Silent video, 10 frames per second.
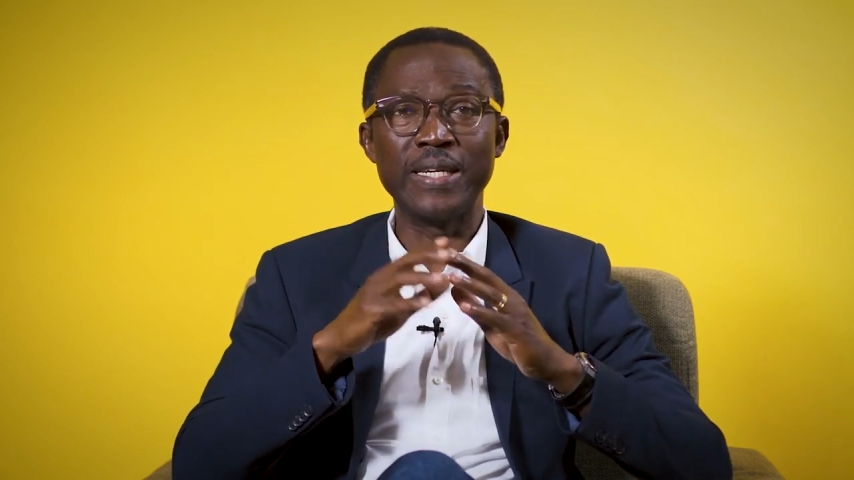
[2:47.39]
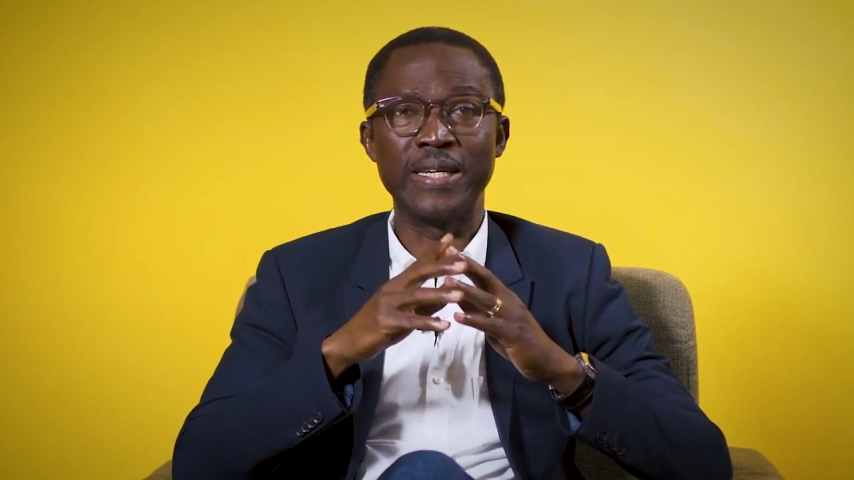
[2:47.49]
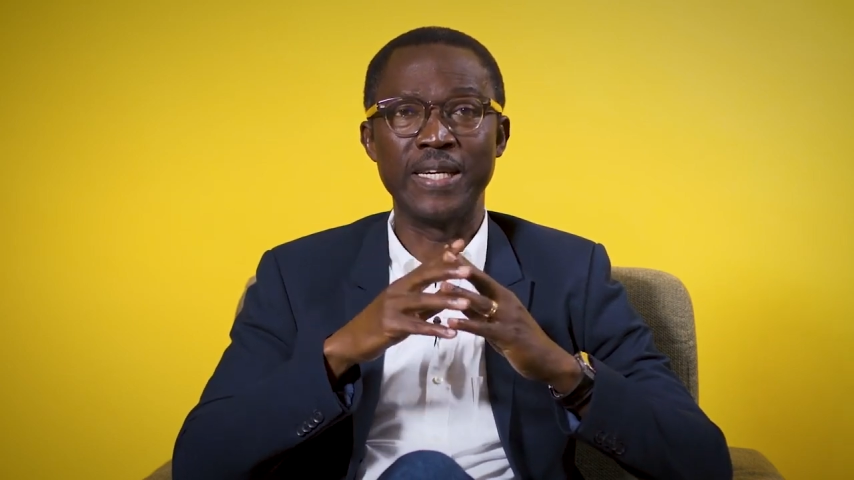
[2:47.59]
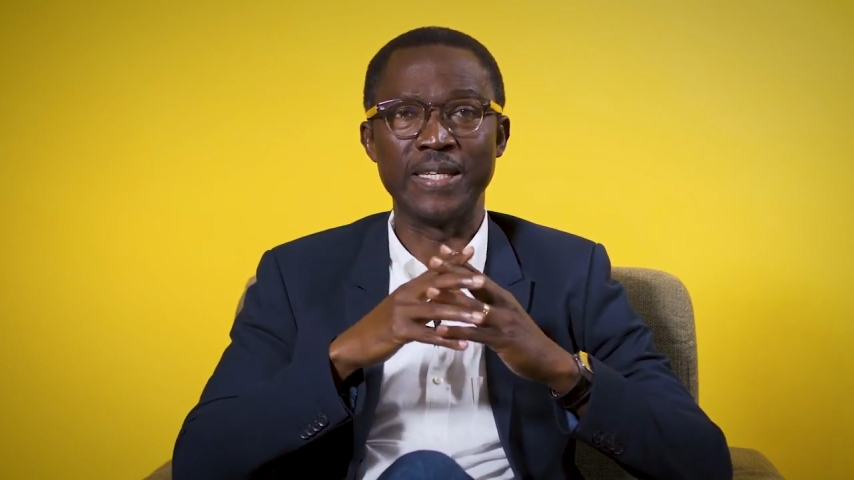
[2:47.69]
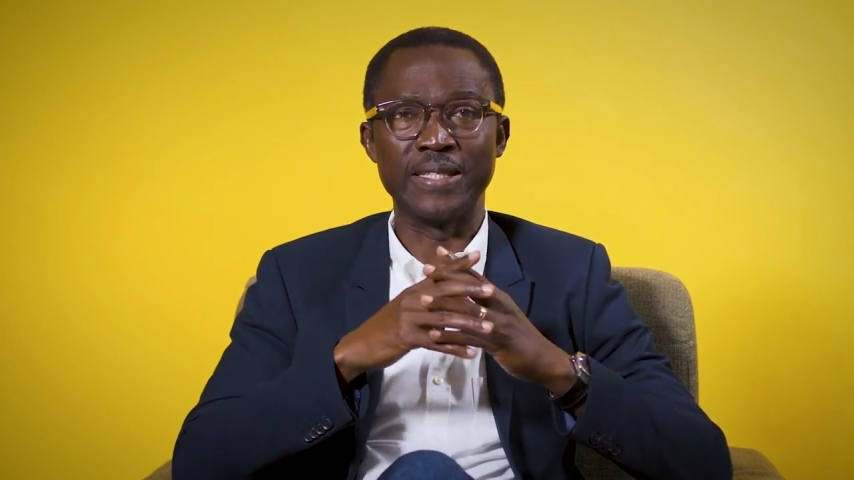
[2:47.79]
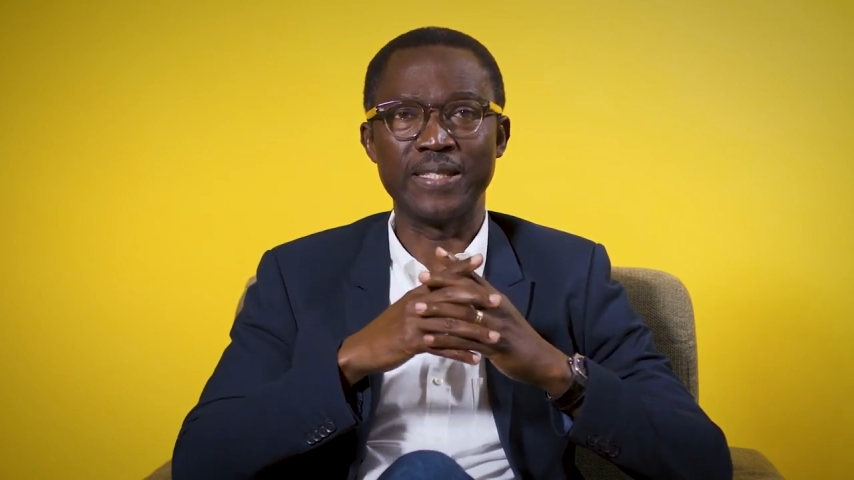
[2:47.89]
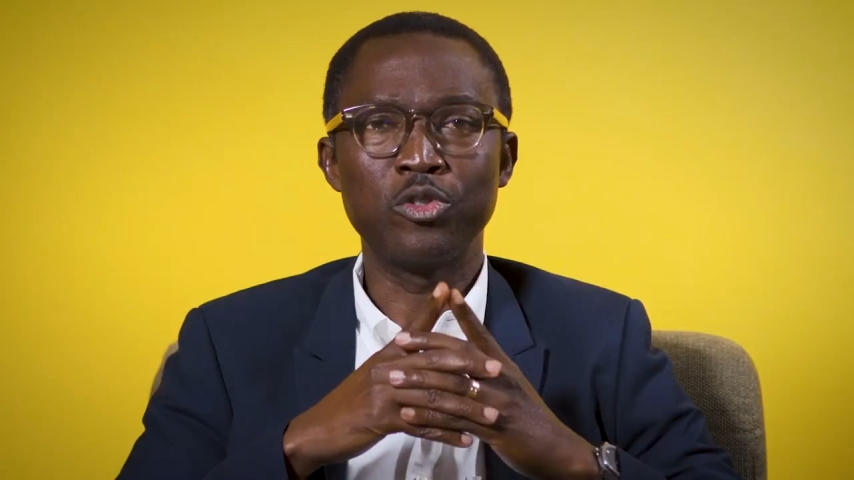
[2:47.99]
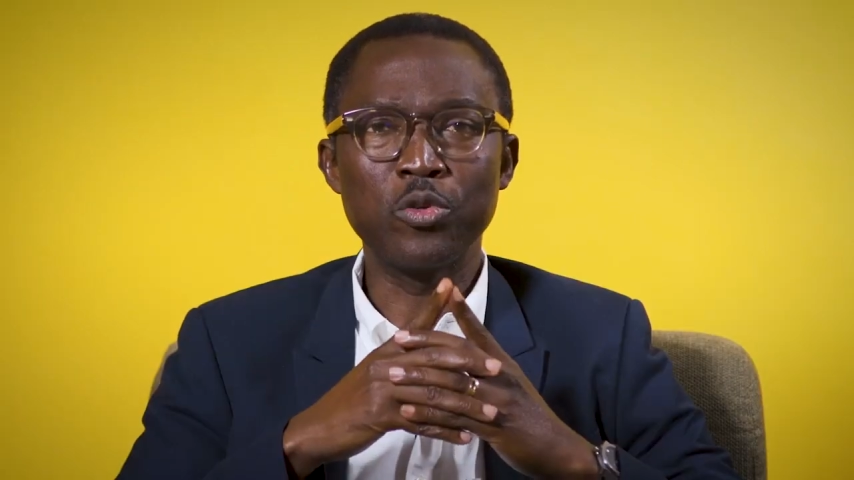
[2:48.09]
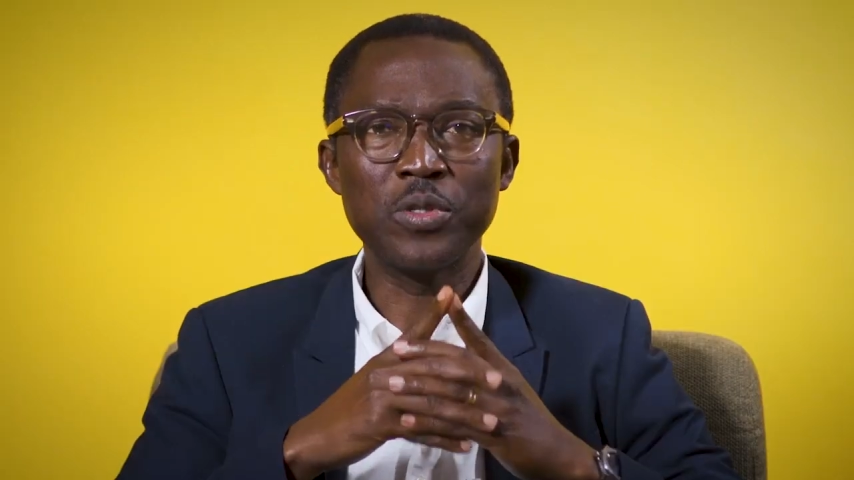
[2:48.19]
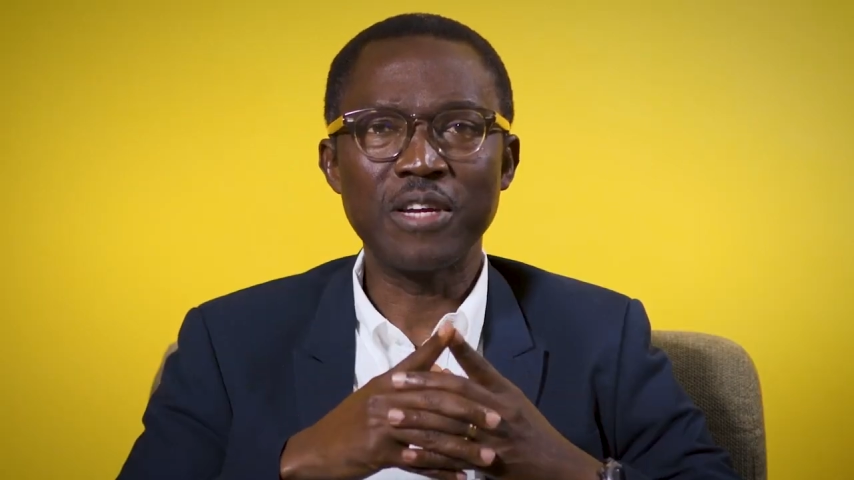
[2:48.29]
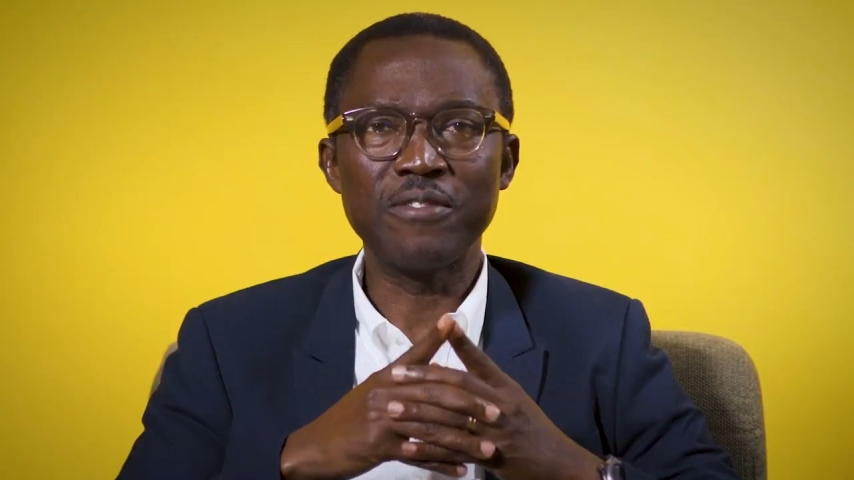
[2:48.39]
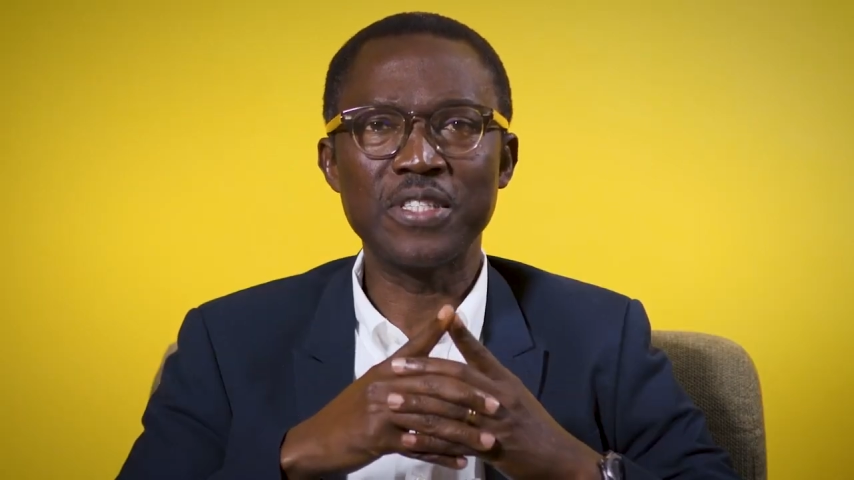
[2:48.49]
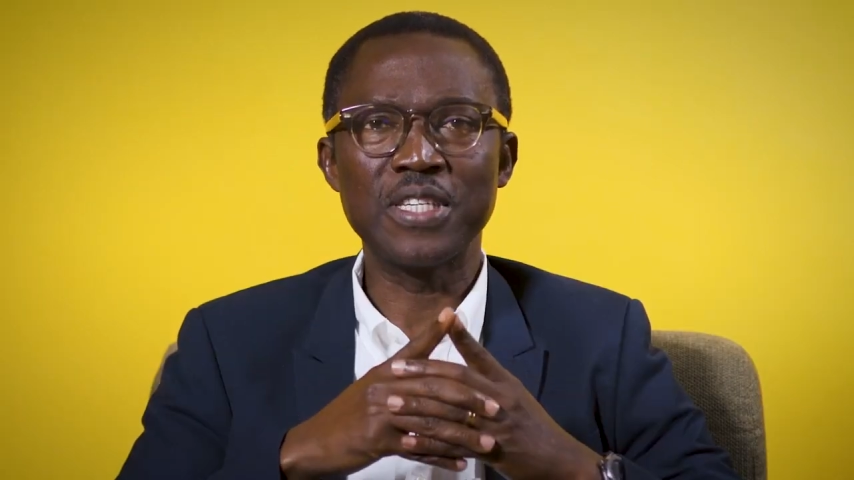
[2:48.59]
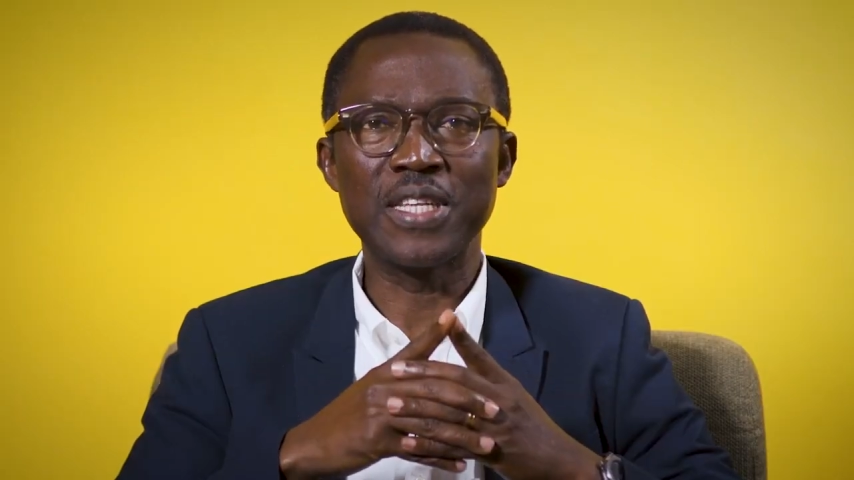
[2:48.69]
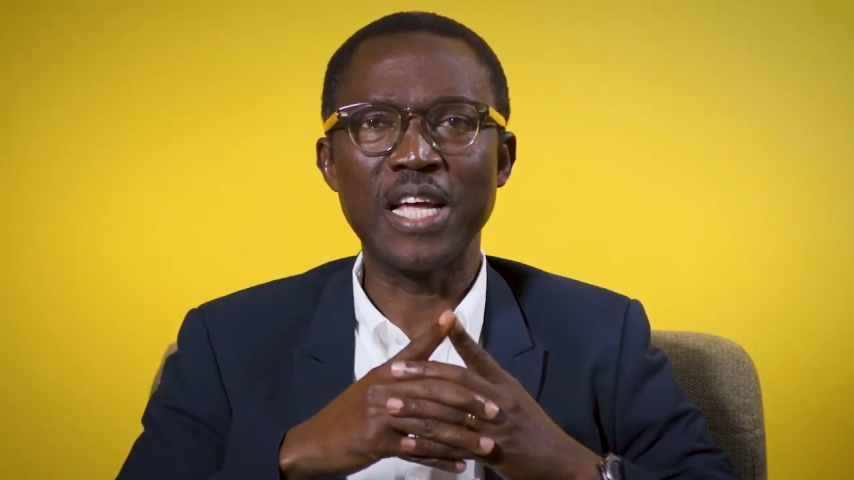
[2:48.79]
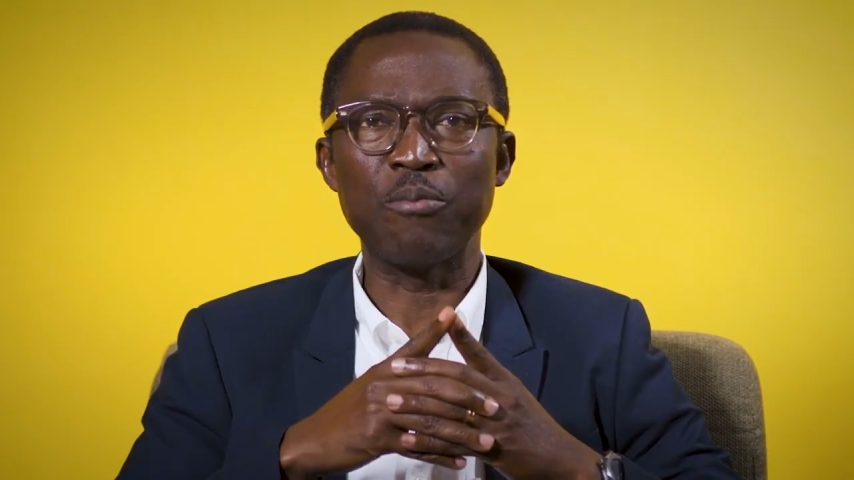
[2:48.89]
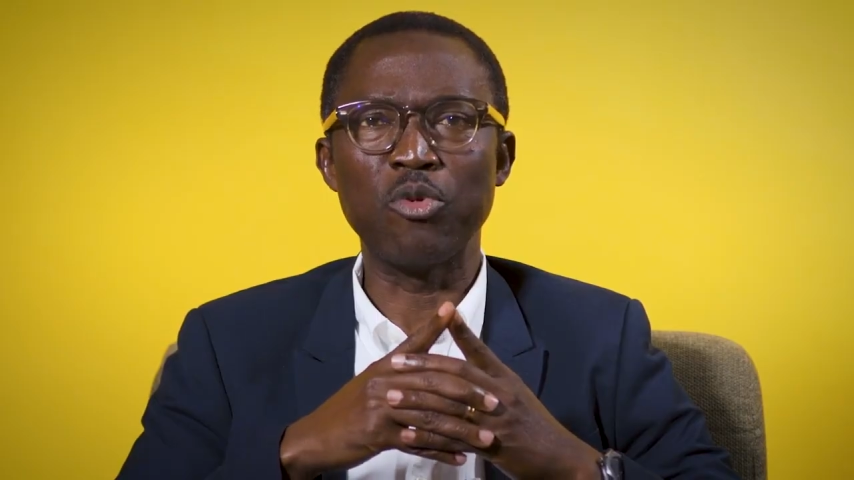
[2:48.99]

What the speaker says: areas through services like